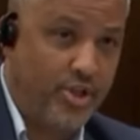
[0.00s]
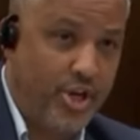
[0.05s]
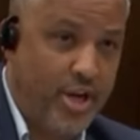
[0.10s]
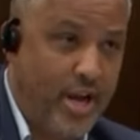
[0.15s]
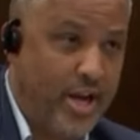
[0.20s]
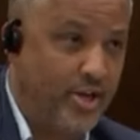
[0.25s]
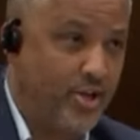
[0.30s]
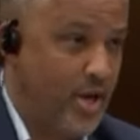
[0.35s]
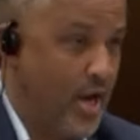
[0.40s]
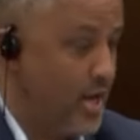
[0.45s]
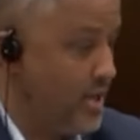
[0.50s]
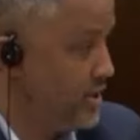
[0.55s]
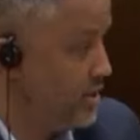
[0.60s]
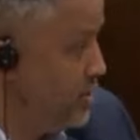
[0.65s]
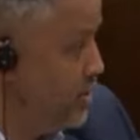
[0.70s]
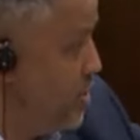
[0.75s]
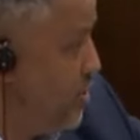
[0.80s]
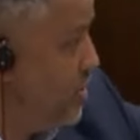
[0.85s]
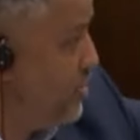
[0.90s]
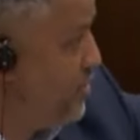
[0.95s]
in
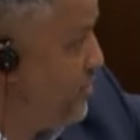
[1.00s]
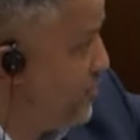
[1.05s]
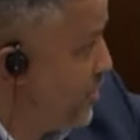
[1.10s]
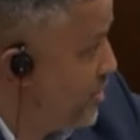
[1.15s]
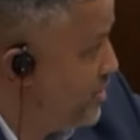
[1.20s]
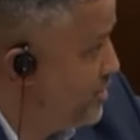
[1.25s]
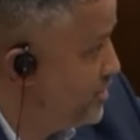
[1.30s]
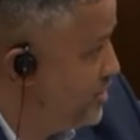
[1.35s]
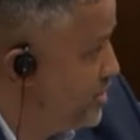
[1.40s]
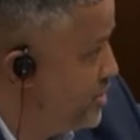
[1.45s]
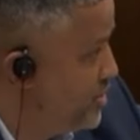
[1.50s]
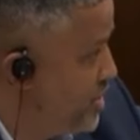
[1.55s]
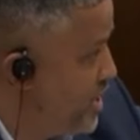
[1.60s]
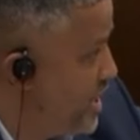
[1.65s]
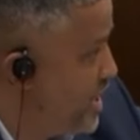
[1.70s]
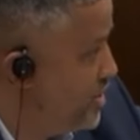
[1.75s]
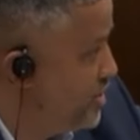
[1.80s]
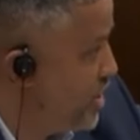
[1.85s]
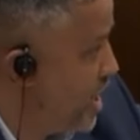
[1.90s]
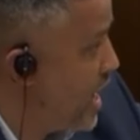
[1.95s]
GHS, no other partners in
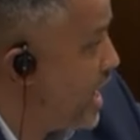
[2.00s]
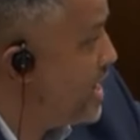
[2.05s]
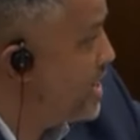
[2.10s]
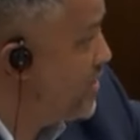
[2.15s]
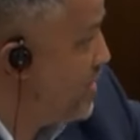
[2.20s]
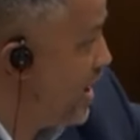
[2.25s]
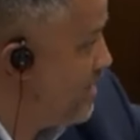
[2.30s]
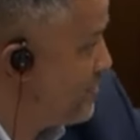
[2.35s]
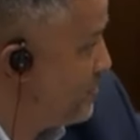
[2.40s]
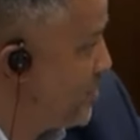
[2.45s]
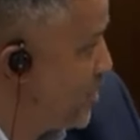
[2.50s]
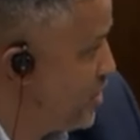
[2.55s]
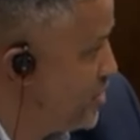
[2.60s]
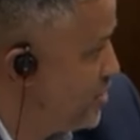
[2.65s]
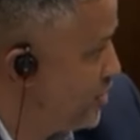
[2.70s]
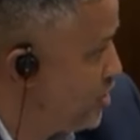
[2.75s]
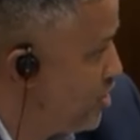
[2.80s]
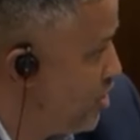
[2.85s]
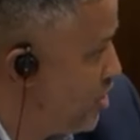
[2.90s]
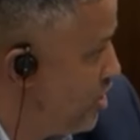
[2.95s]
GHI. You have a
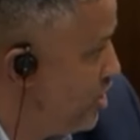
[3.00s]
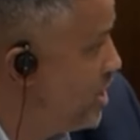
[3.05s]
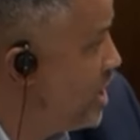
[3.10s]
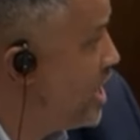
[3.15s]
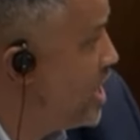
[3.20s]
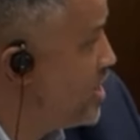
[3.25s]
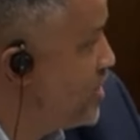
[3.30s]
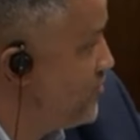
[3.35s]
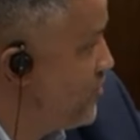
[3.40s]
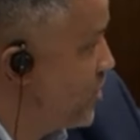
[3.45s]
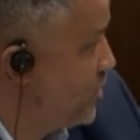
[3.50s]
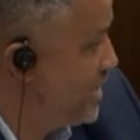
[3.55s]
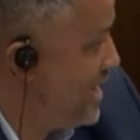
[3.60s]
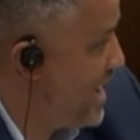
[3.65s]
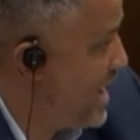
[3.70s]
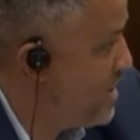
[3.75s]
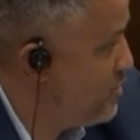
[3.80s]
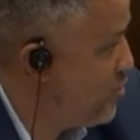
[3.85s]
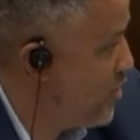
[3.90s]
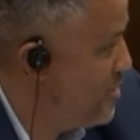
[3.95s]
partner call. You've
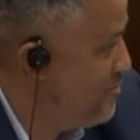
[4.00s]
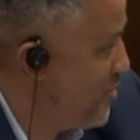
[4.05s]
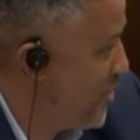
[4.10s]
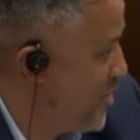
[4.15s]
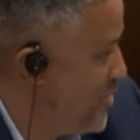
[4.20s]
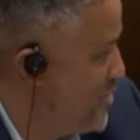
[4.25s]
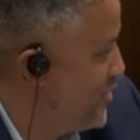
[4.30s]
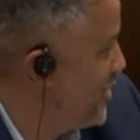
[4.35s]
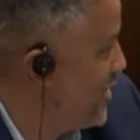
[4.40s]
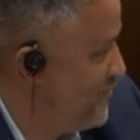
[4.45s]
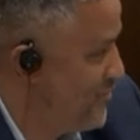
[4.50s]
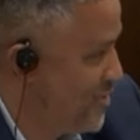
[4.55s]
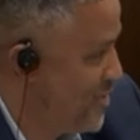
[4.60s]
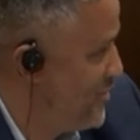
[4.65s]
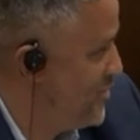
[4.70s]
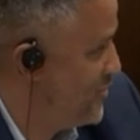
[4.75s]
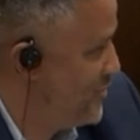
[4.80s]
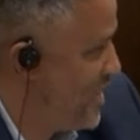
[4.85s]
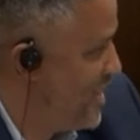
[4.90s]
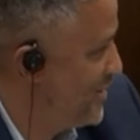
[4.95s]
only had one partner ever
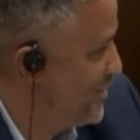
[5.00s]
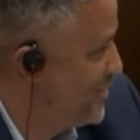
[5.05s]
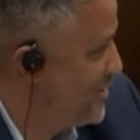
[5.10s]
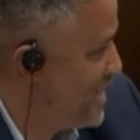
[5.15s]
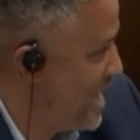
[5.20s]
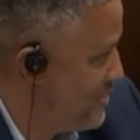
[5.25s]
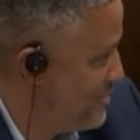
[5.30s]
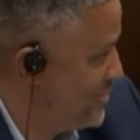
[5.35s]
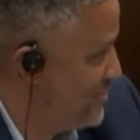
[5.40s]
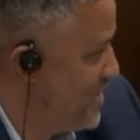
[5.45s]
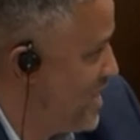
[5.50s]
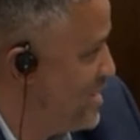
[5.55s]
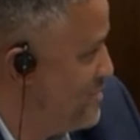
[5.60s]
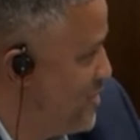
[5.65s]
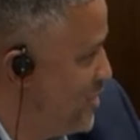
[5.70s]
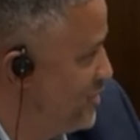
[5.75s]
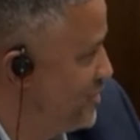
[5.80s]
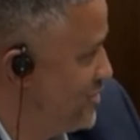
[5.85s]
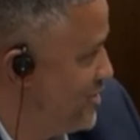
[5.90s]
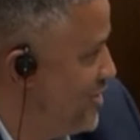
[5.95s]
on the record. That was
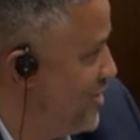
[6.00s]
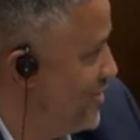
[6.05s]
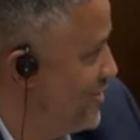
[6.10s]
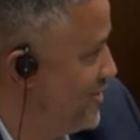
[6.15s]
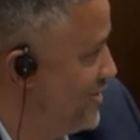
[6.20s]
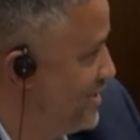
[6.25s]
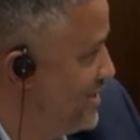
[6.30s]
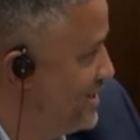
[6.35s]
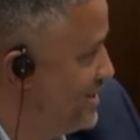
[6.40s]
Randy Bosano.